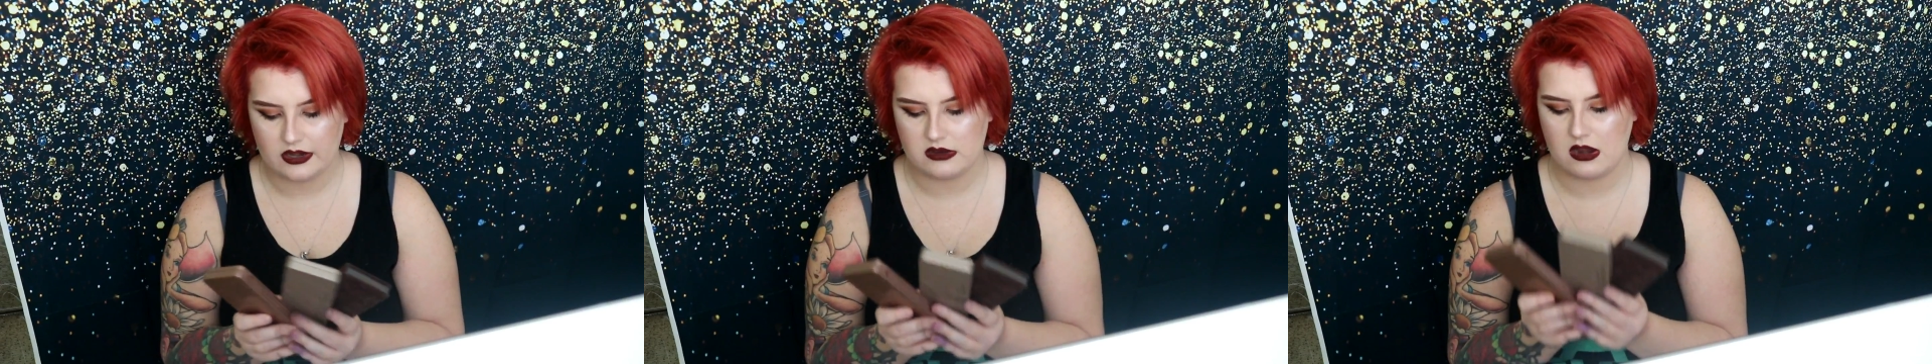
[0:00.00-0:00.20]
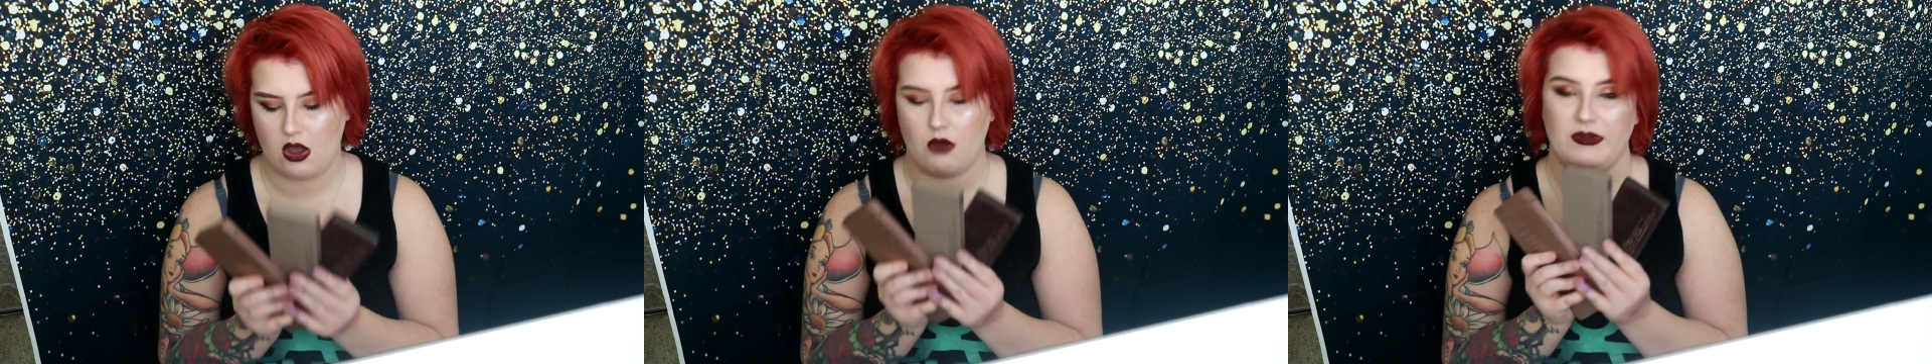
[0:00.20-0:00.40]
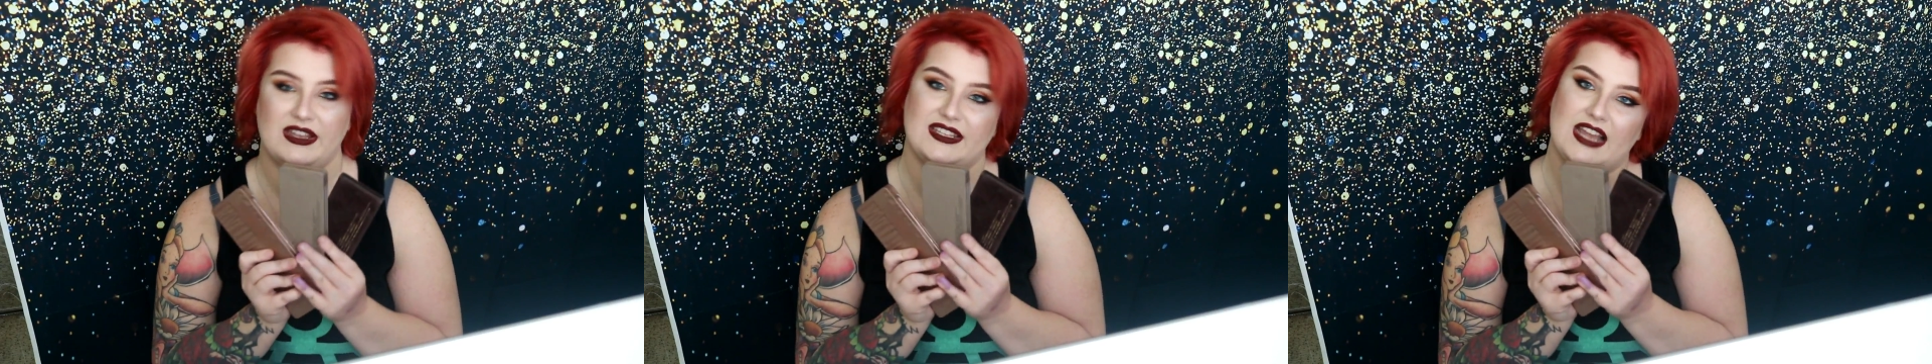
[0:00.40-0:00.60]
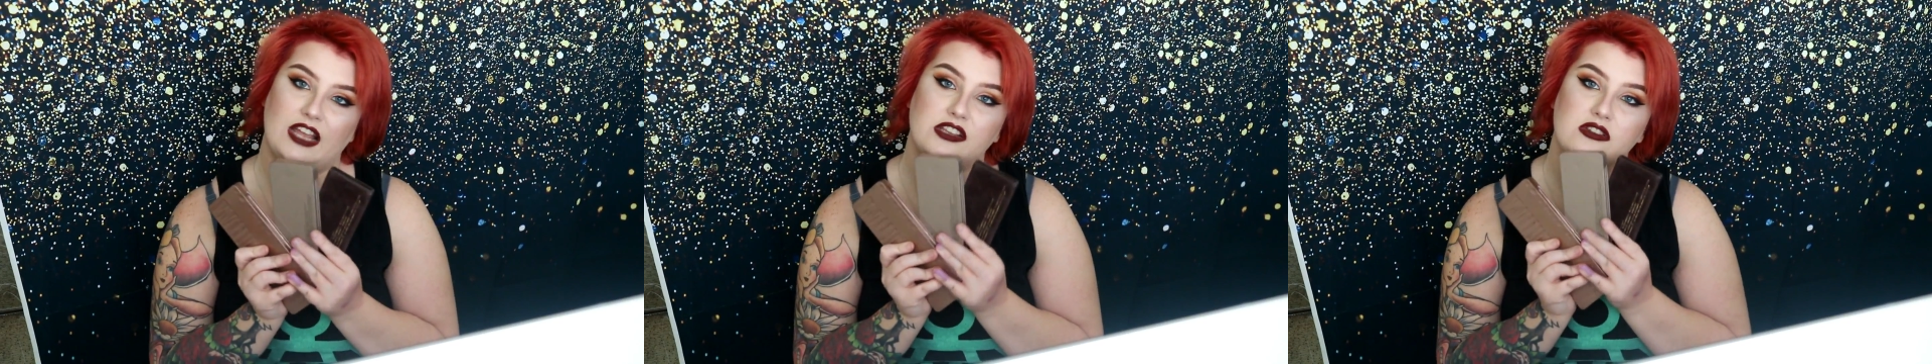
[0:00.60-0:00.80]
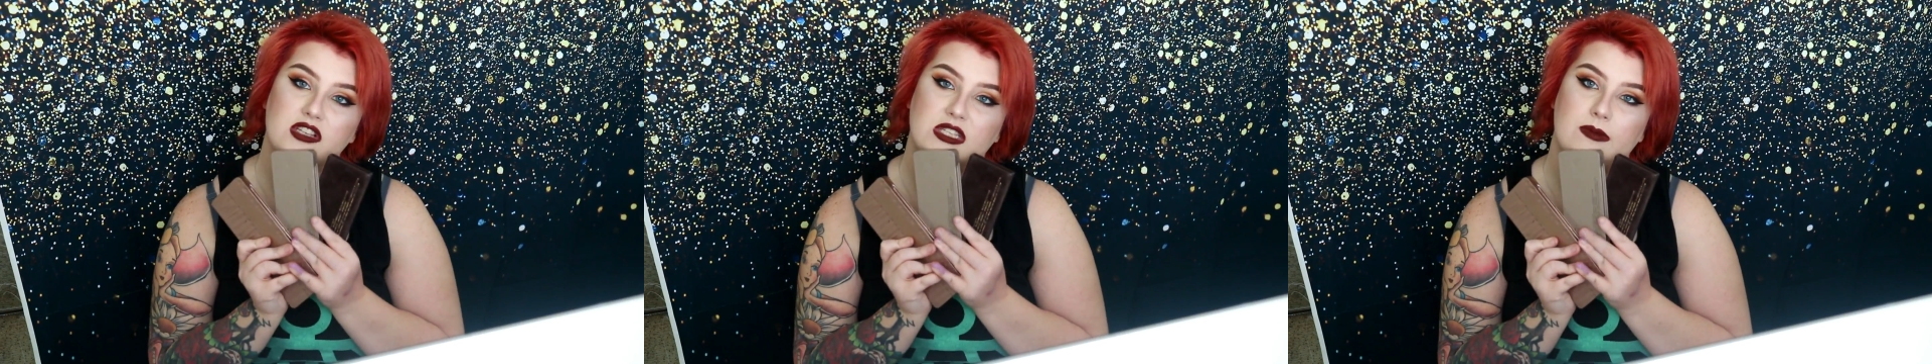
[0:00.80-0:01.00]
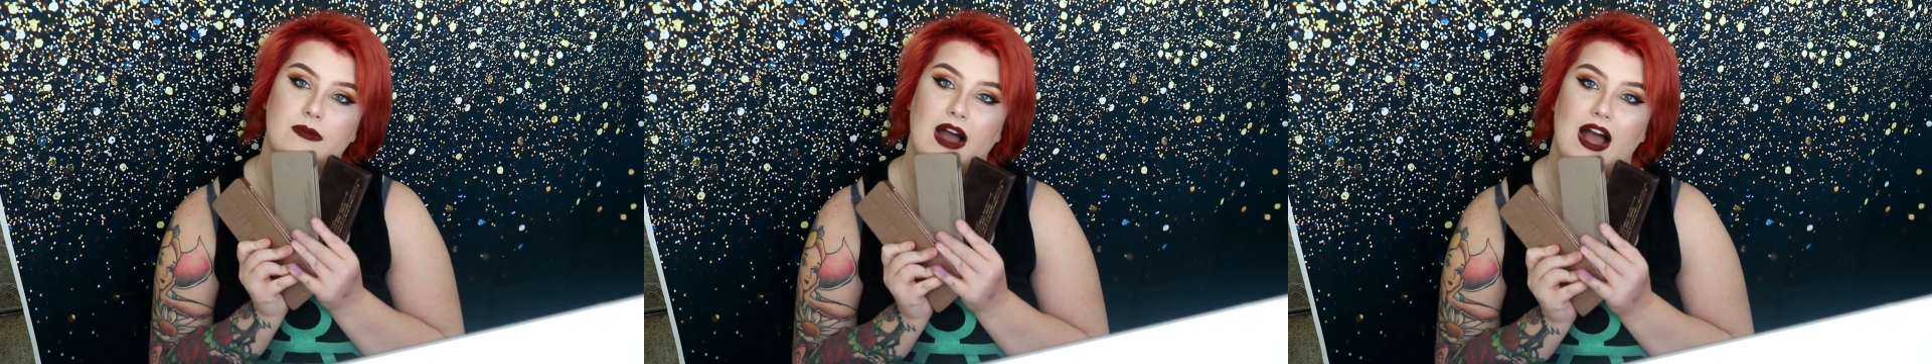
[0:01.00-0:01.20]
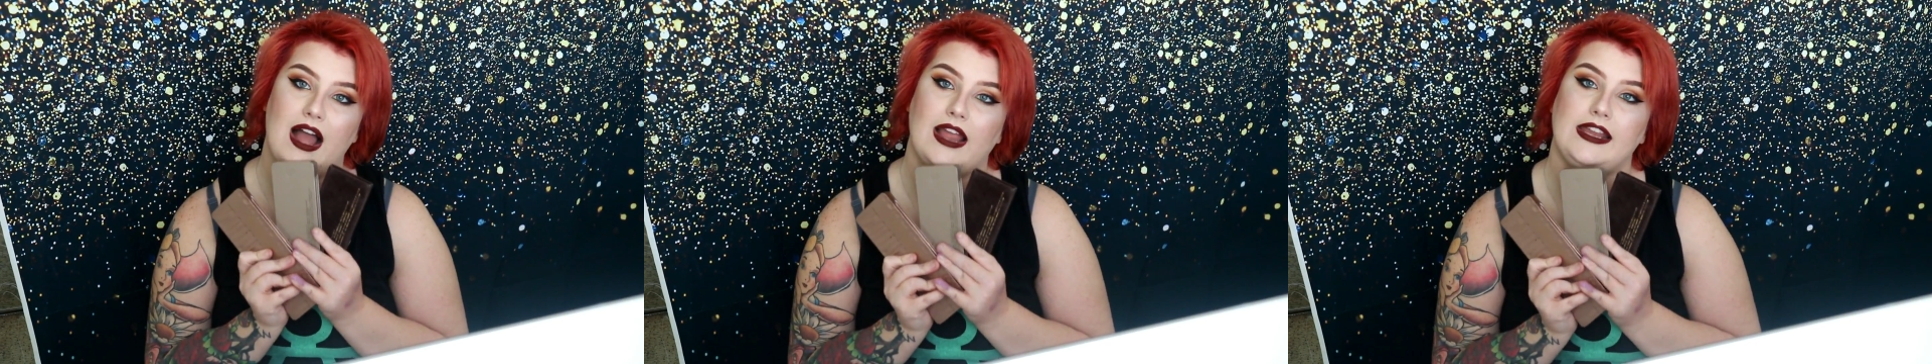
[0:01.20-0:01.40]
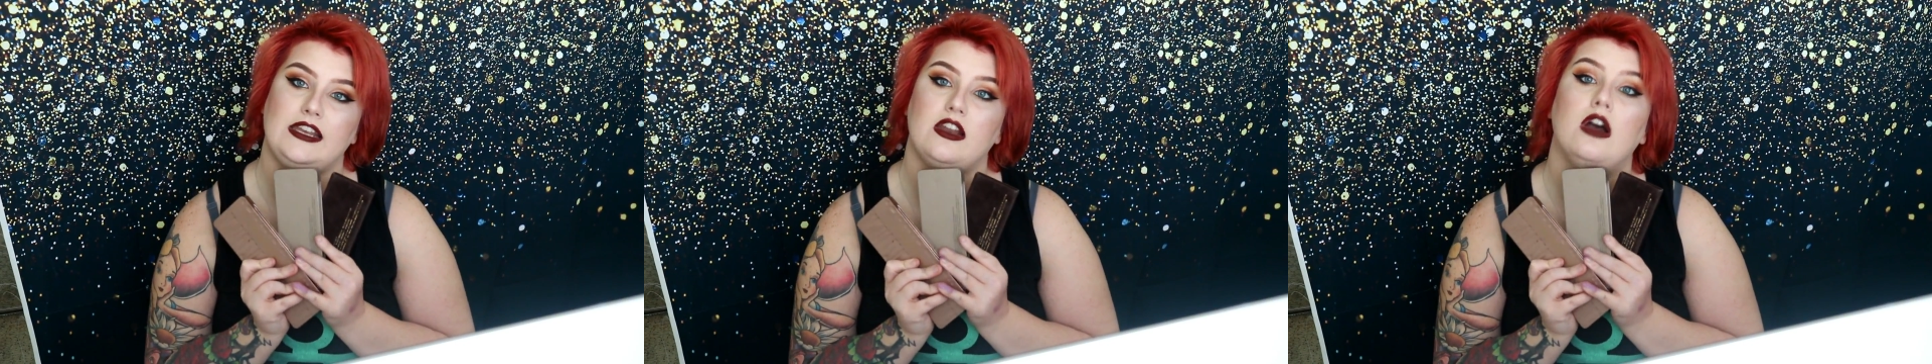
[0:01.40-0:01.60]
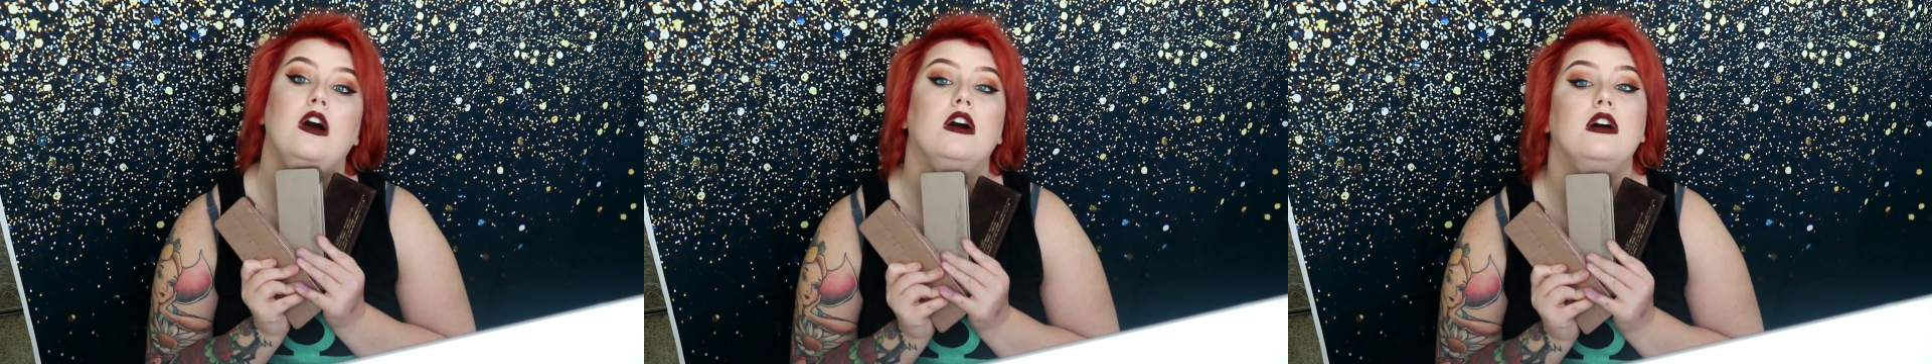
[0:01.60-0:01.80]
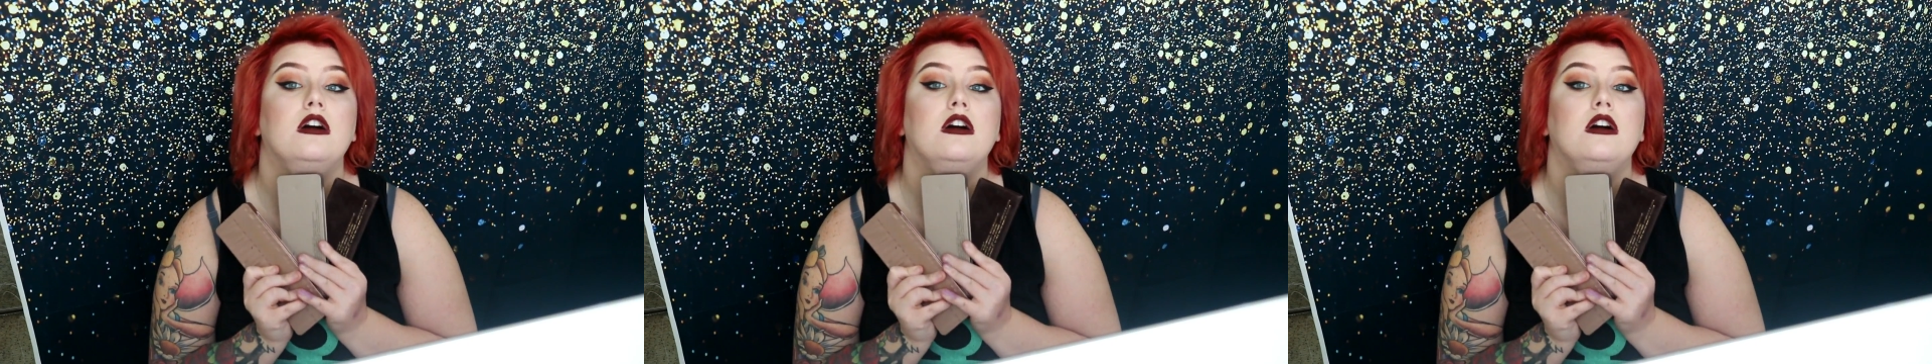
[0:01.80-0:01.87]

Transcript: No, because I used mine